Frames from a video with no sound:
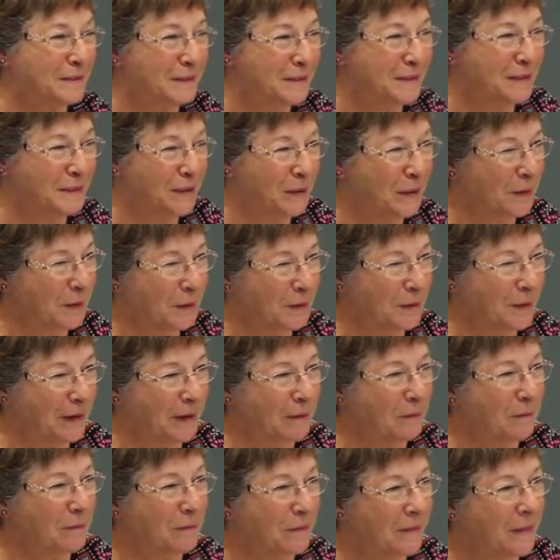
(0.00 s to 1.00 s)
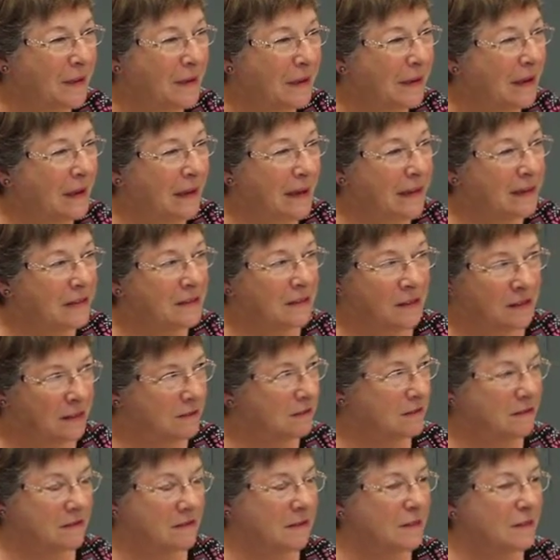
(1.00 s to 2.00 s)
So he said
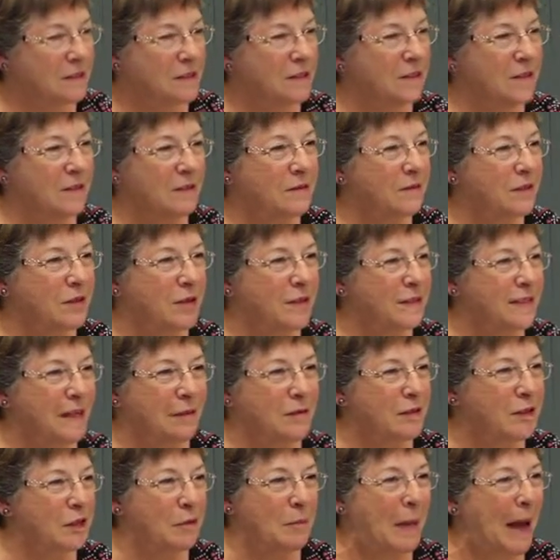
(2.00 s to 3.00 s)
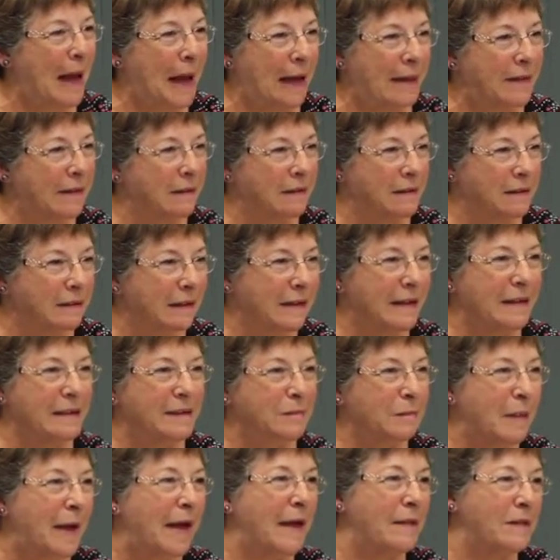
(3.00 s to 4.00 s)
he's not having them idle. He
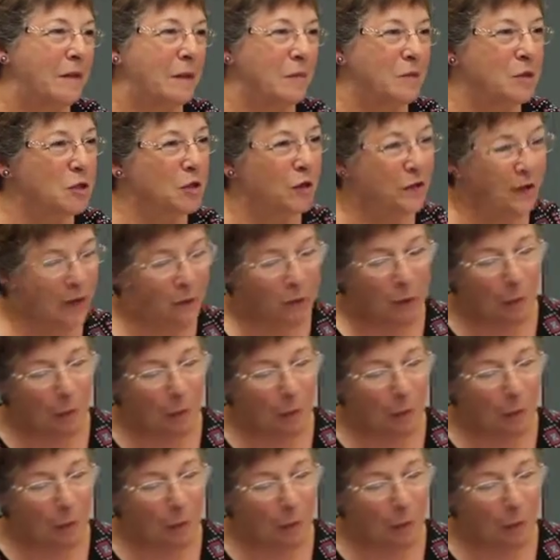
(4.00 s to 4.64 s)
would make them, so they